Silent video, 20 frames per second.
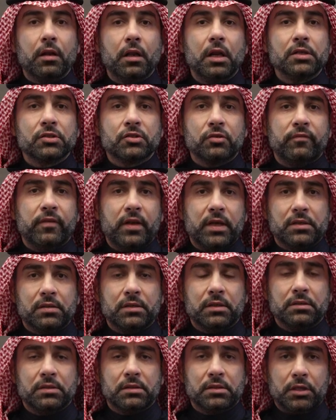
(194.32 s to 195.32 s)
are lots of
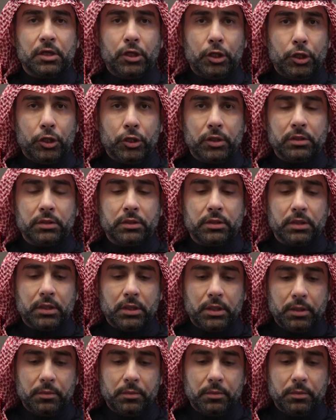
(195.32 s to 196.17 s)
lessons learned,